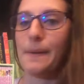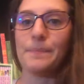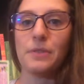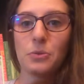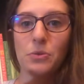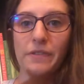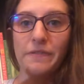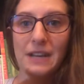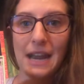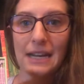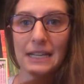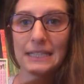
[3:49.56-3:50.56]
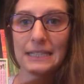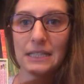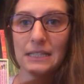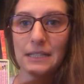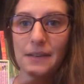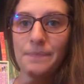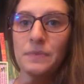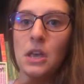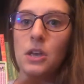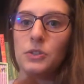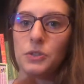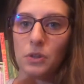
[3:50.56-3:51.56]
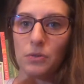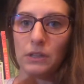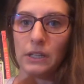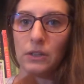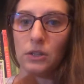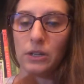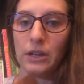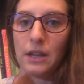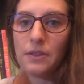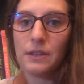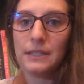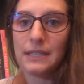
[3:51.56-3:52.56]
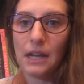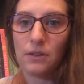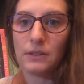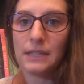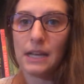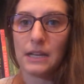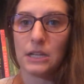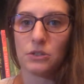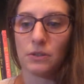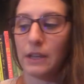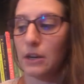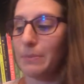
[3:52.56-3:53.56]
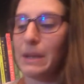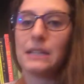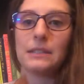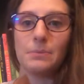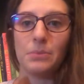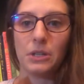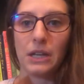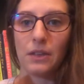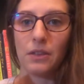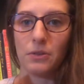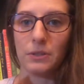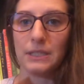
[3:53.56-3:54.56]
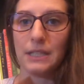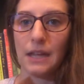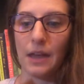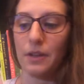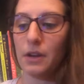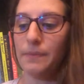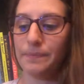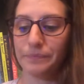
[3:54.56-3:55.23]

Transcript: through the phonetic system, so they're really learning the sounds that each letter makes and putting those together.